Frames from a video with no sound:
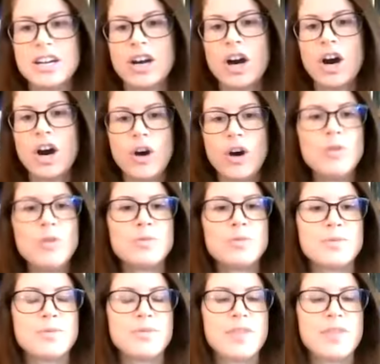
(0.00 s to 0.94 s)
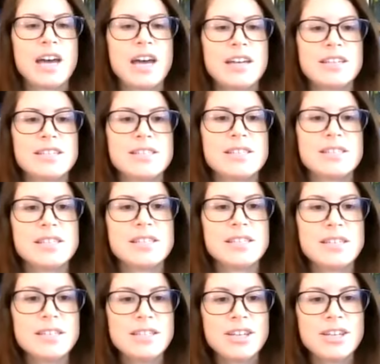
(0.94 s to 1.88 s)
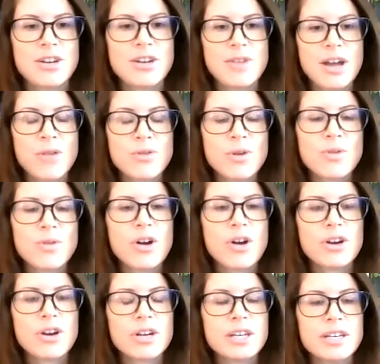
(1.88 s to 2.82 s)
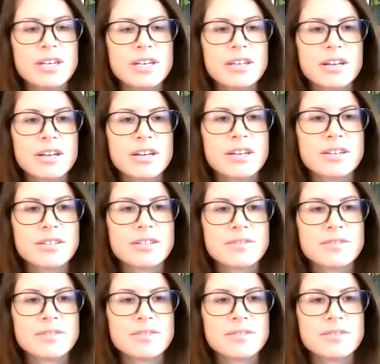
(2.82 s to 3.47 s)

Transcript: home that is, now no longer here.